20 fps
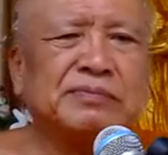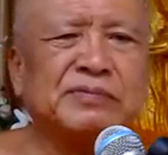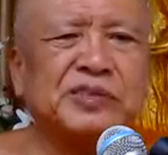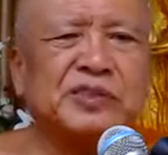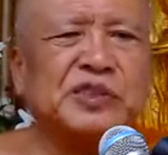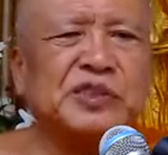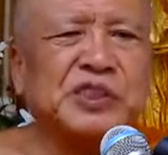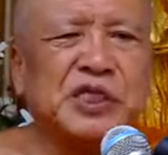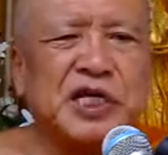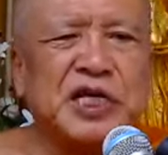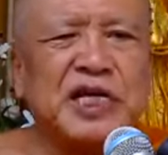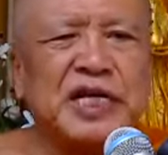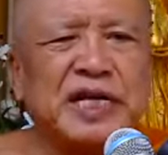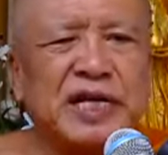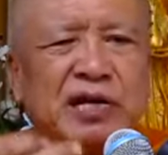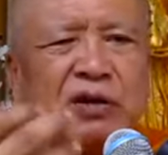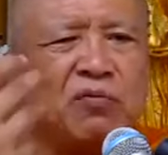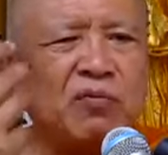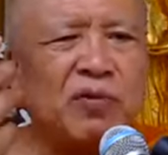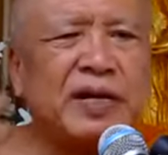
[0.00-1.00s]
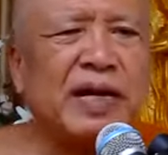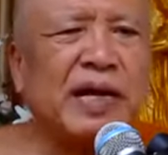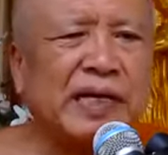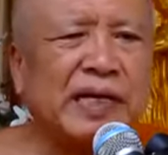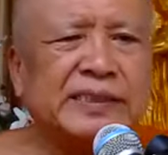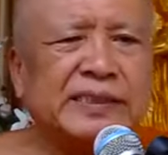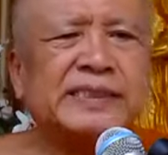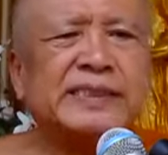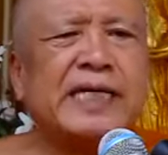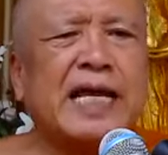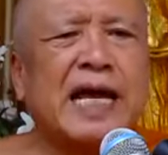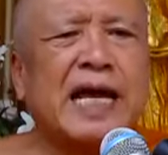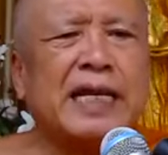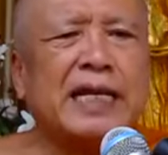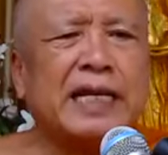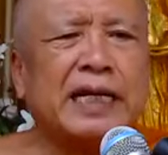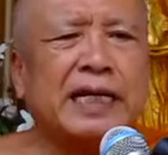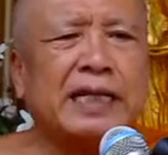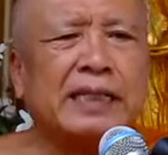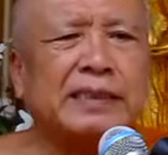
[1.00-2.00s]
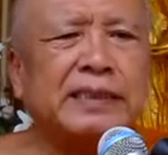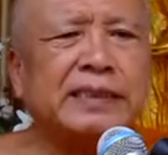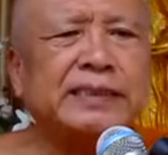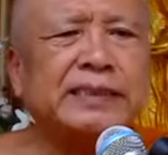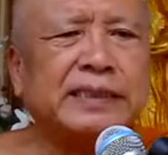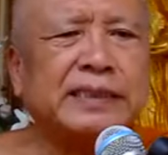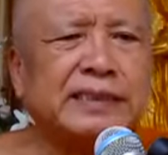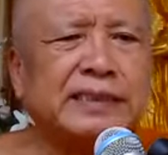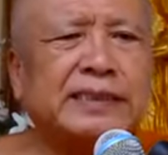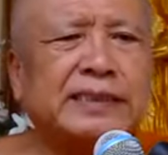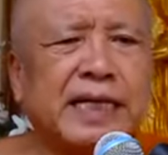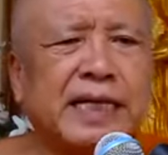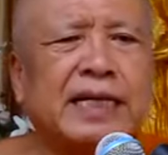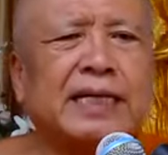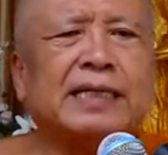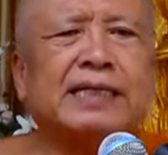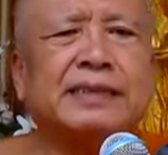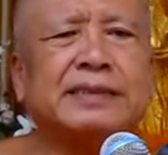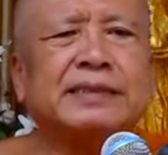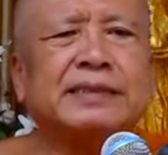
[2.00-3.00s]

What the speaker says: seeing with understanding. This is sense.